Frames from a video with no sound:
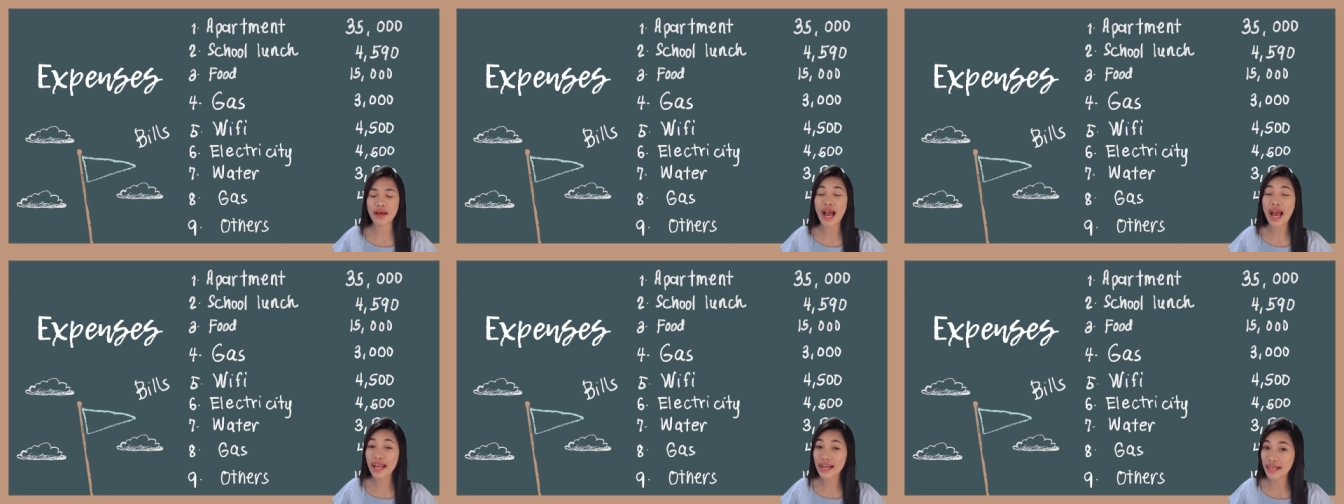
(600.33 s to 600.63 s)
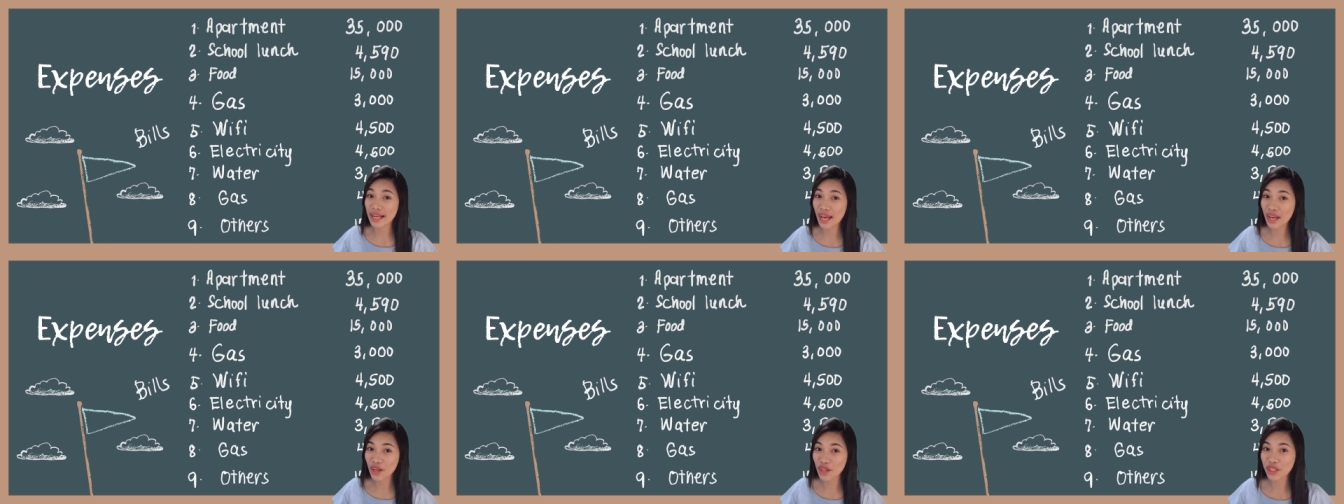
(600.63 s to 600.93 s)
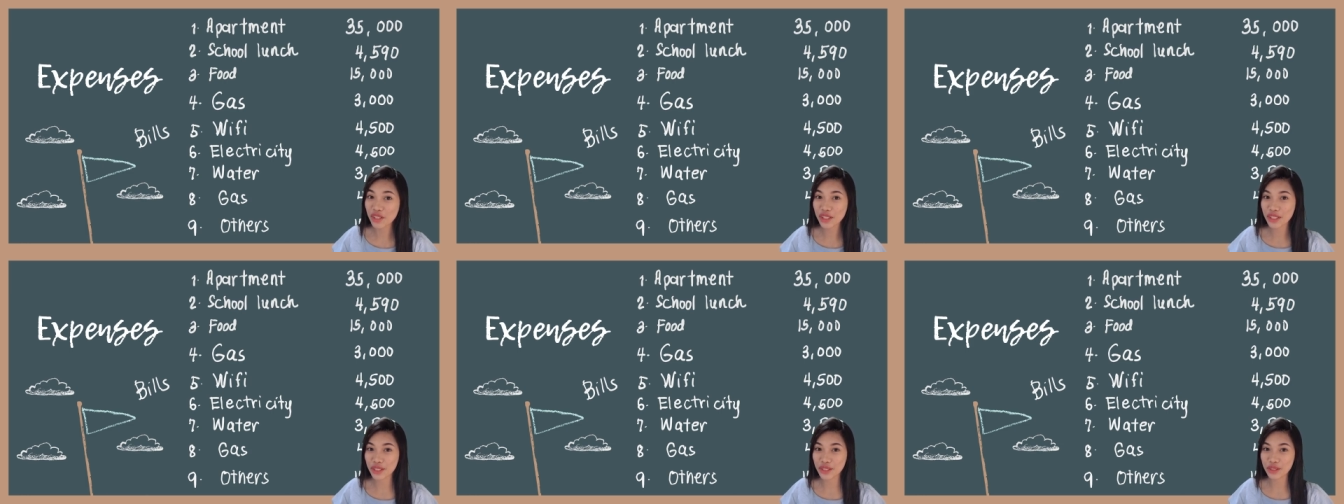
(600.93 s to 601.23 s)
And I
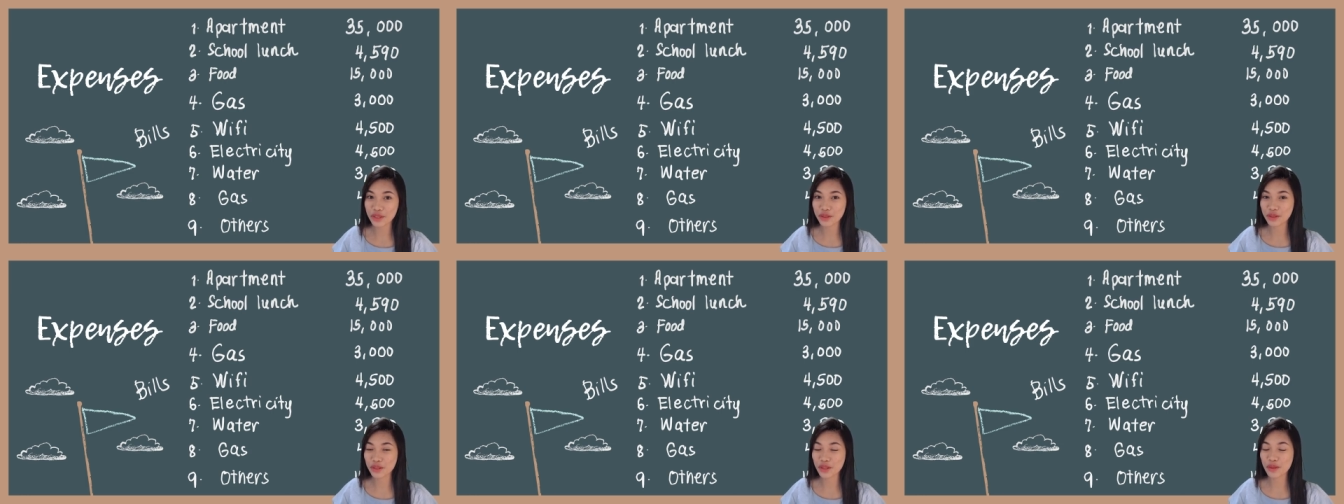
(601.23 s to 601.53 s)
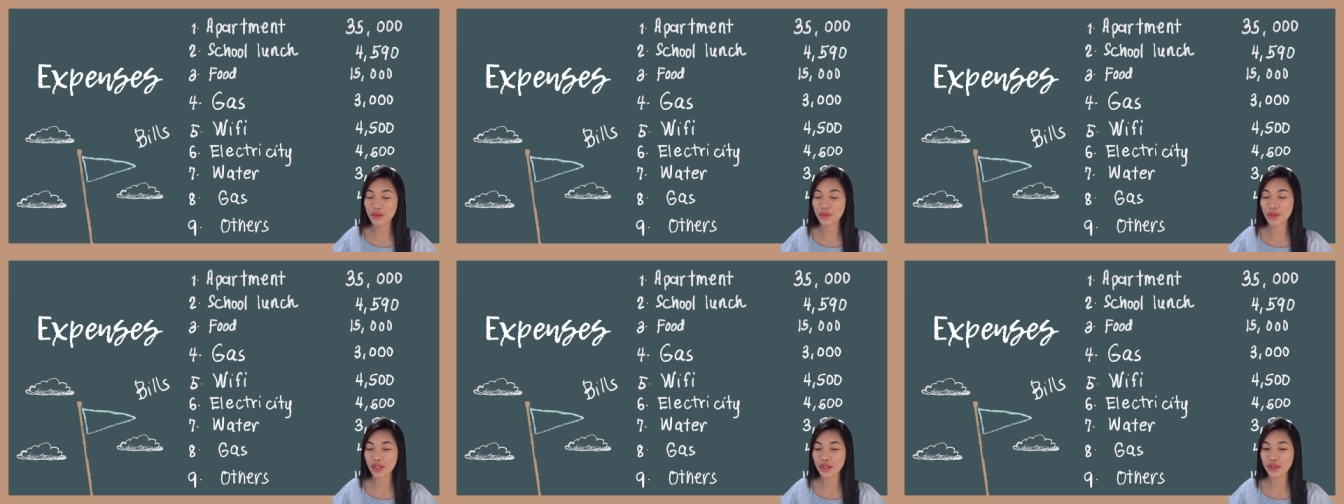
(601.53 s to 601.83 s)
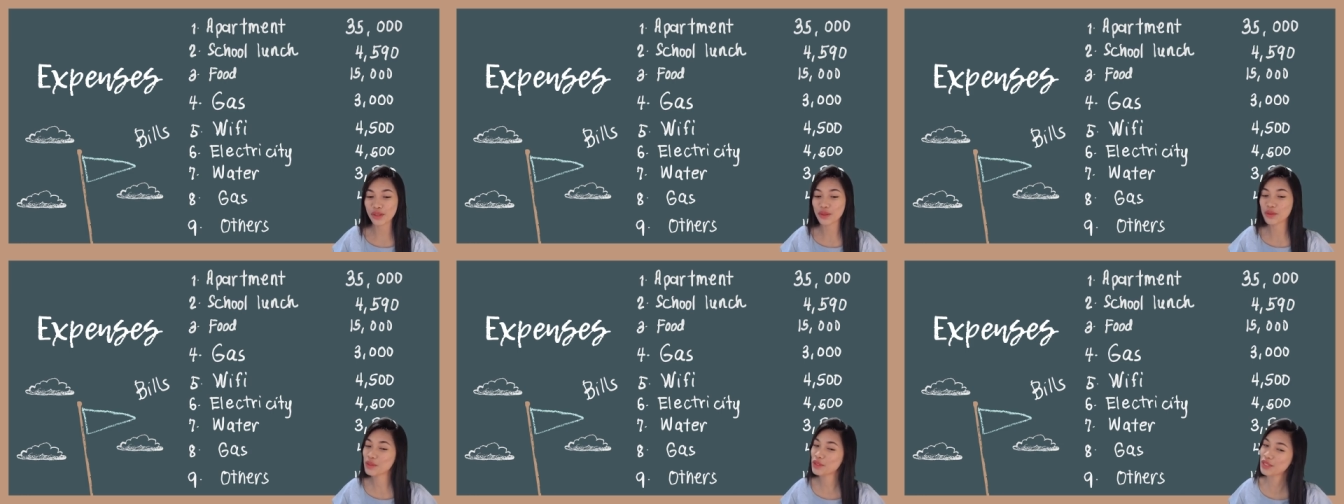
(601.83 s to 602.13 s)
already told you what
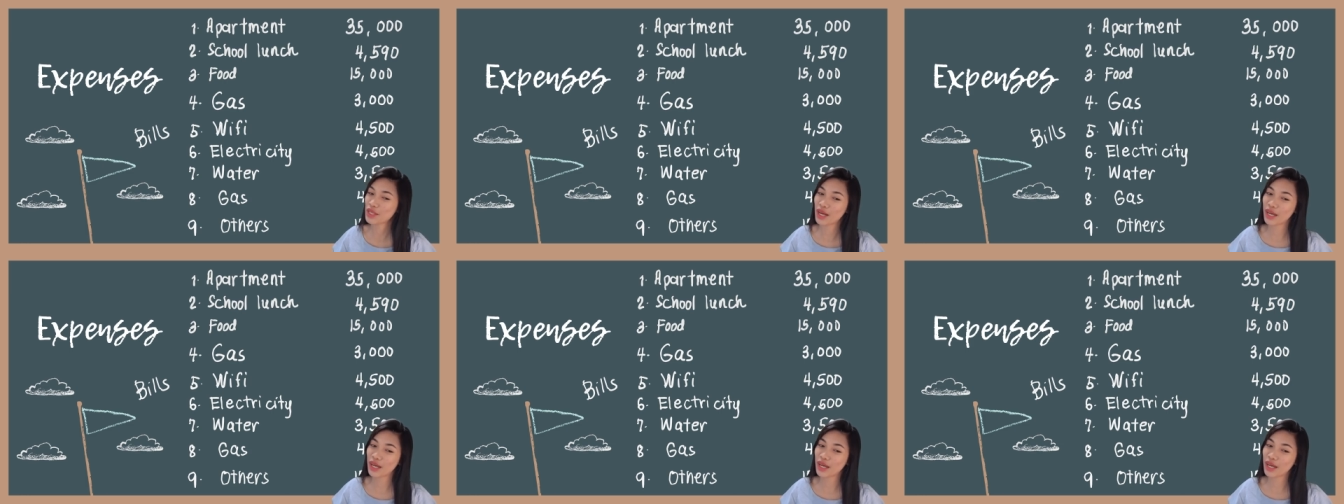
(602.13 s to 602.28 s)
those